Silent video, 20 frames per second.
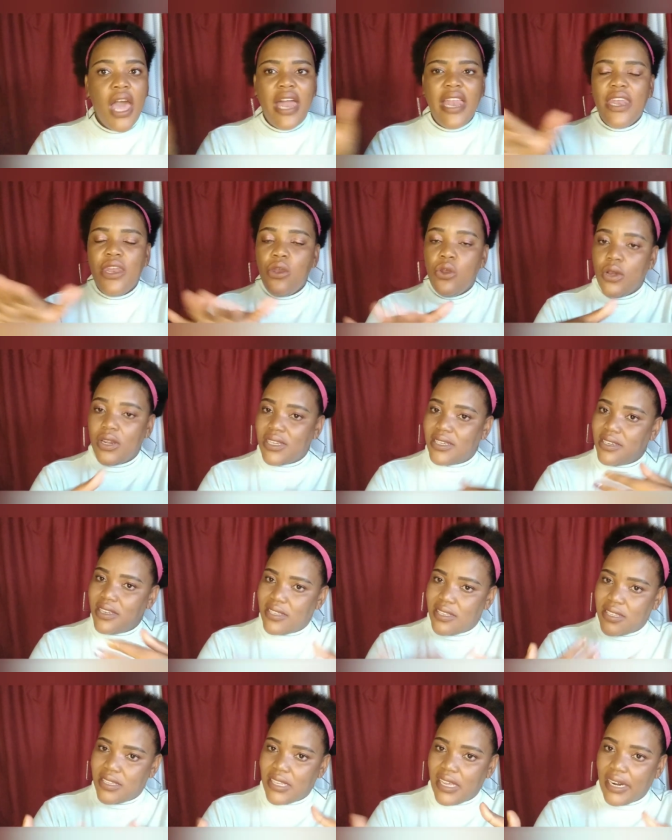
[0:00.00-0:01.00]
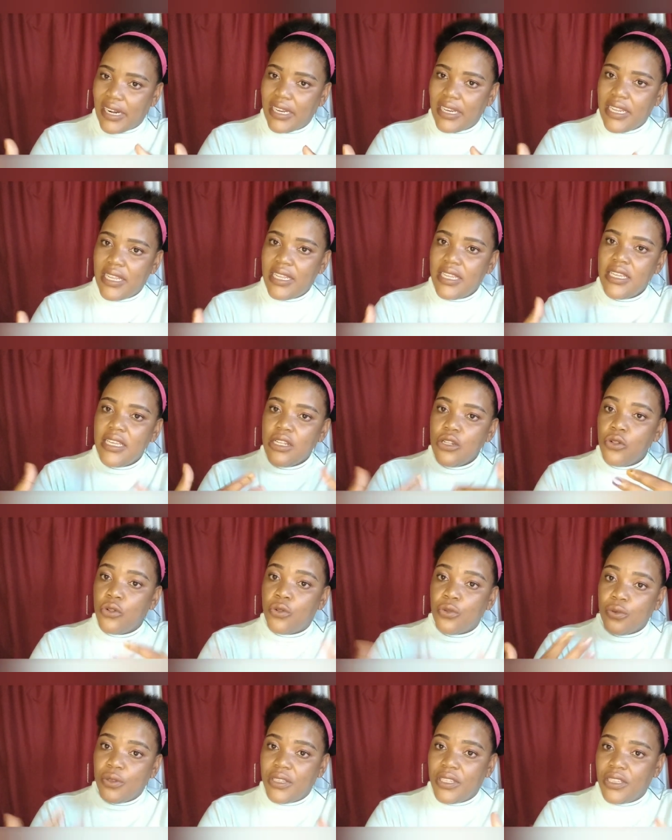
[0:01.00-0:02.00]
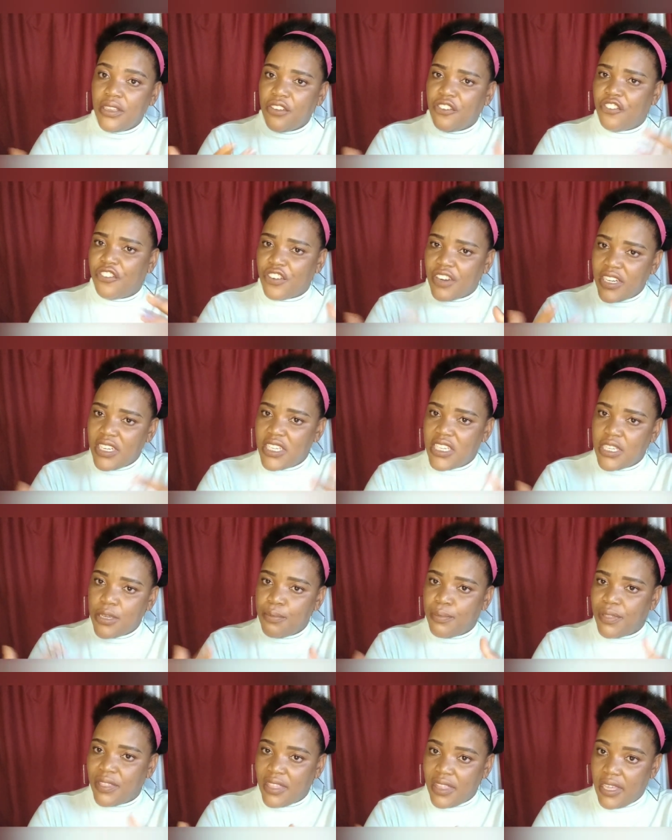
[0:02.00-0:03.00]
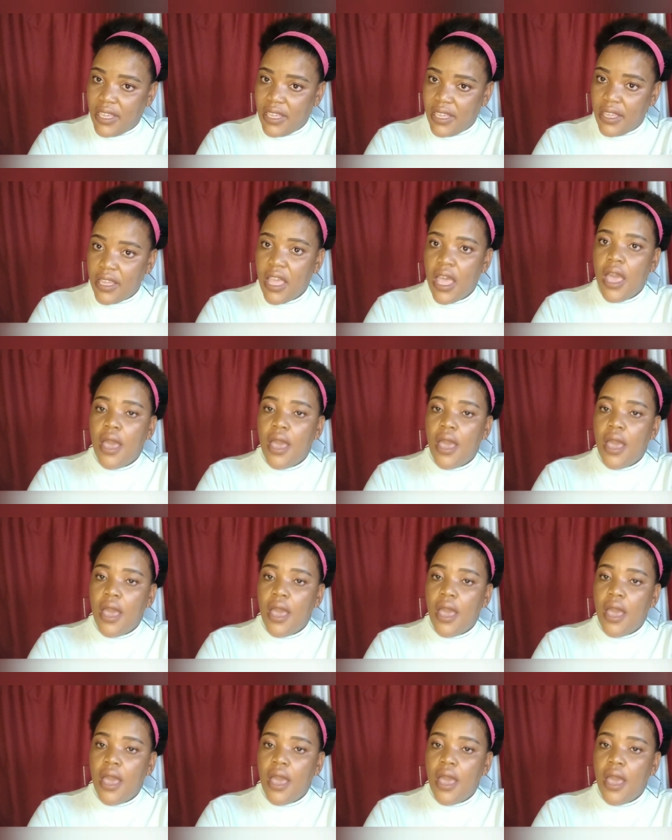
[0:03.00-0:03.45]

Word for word: not necessarily including the friendship thing,